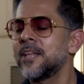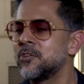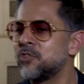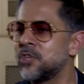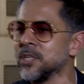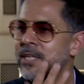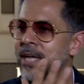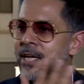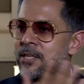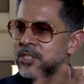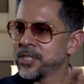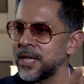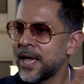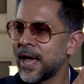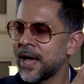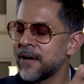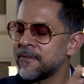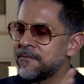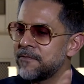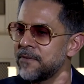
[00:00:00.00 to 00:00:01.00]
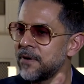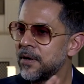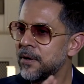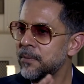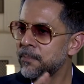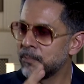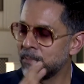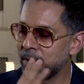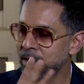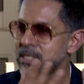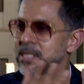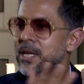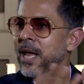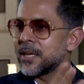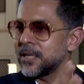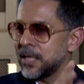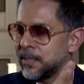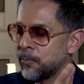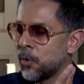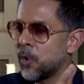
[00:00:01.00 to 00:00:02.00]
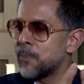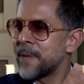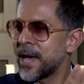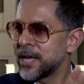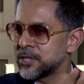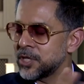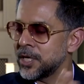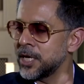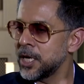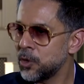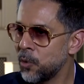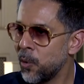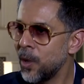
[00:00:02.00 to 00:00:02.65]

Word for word: then she tends to have slightly more masculine